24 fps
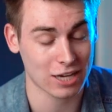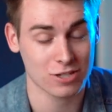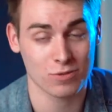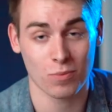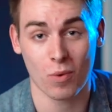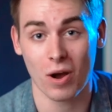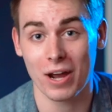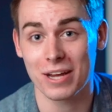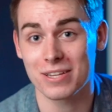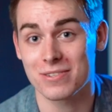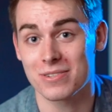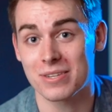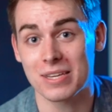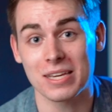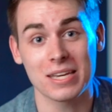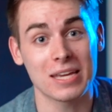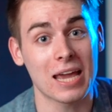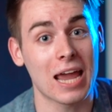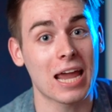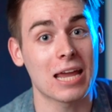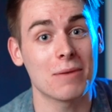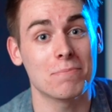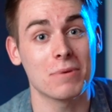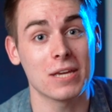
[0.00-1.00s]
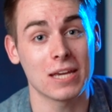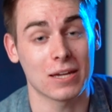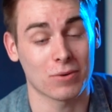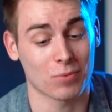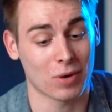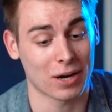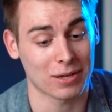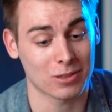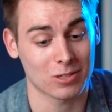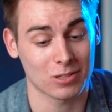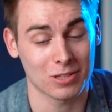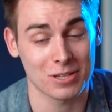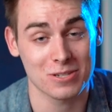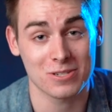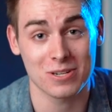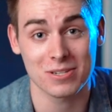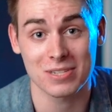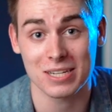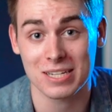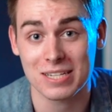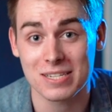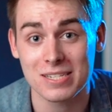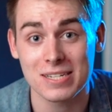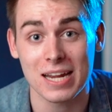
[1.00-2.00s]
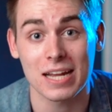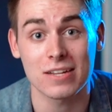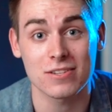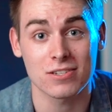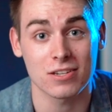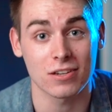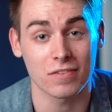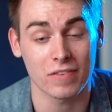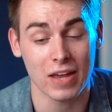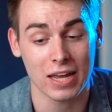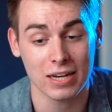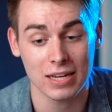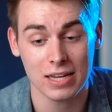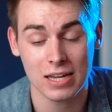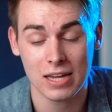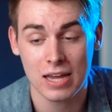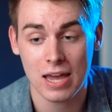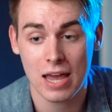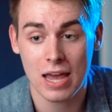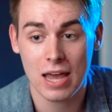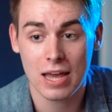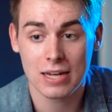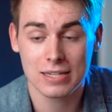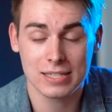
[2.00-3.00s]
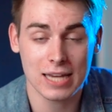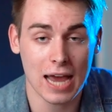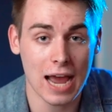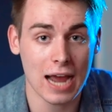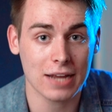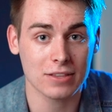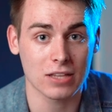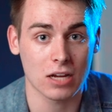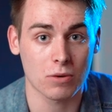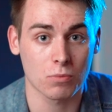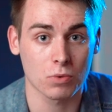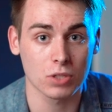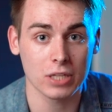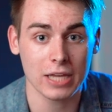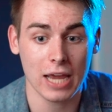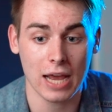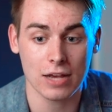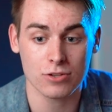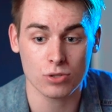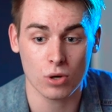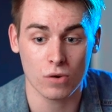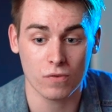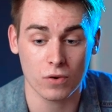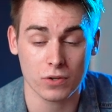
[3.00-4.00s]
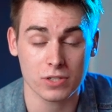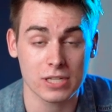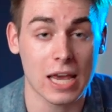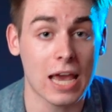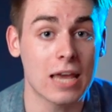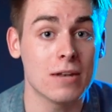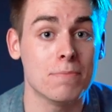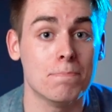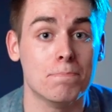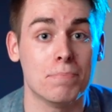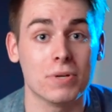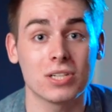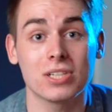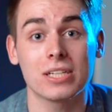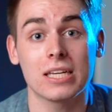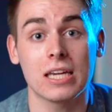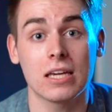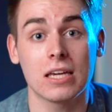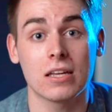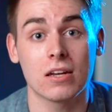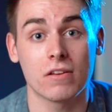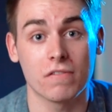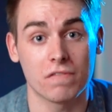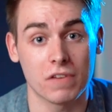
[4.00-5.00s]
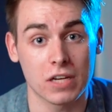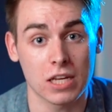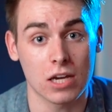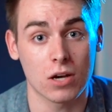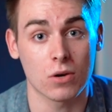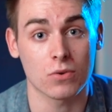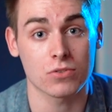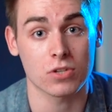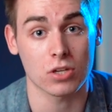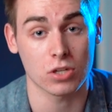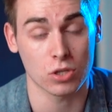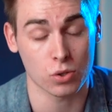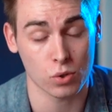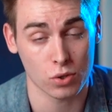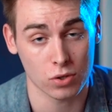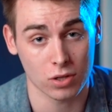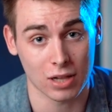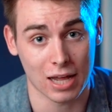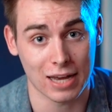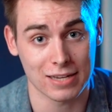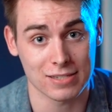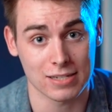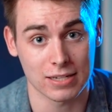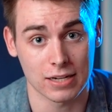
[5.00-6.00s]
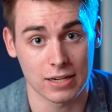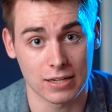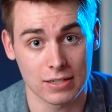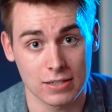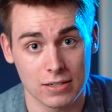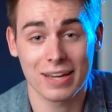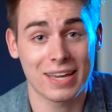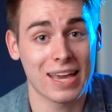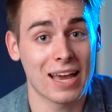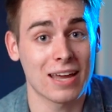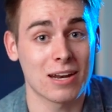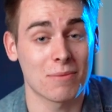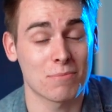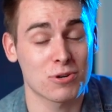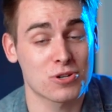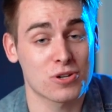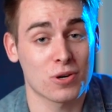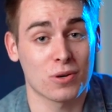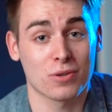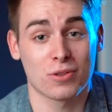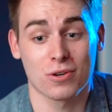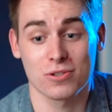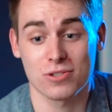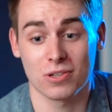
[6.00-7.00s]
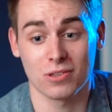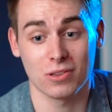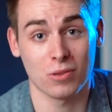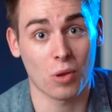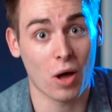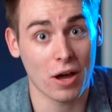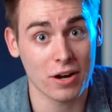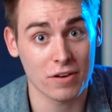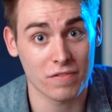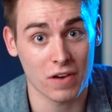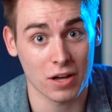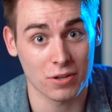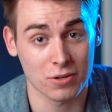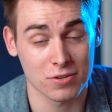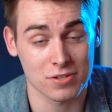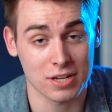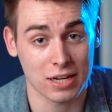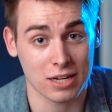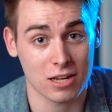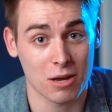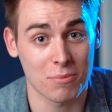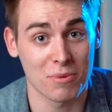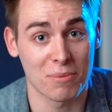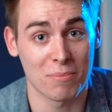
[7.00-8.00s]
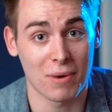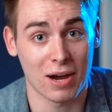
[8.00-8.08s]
XYZAB, right? The list is extensive. Any tag that really has over 10 billion videos utilizing it. Again, I'm sure there's a lot of others that come to